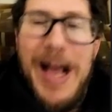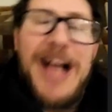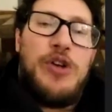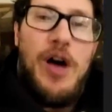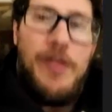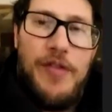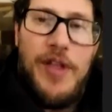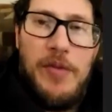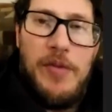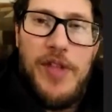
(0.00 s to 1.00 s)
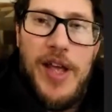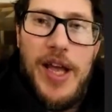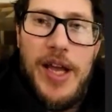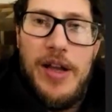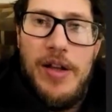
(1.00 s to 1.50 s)
backed off of them if
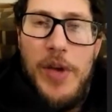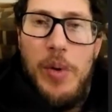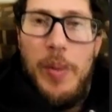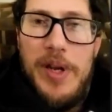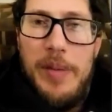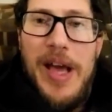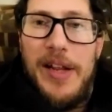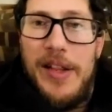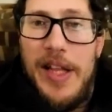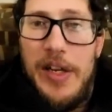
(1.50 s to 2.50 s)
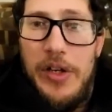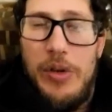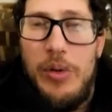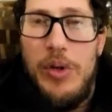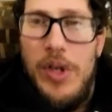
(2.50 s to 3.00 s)
they did what we demanded they
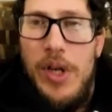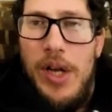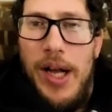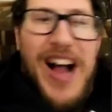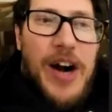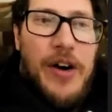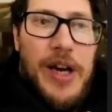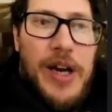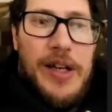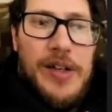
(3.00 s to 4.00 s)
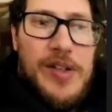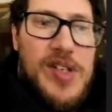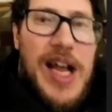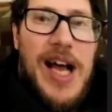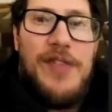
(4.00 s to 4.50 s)
do. Firing
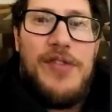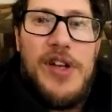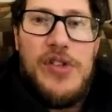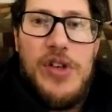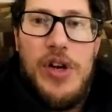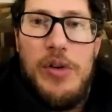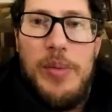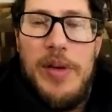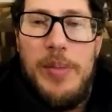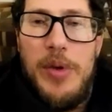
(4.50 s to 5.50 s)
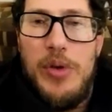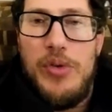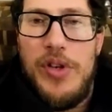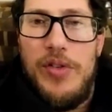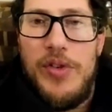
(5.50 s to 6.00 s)
staff that is known to be
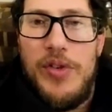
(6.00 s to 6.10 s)
abusive,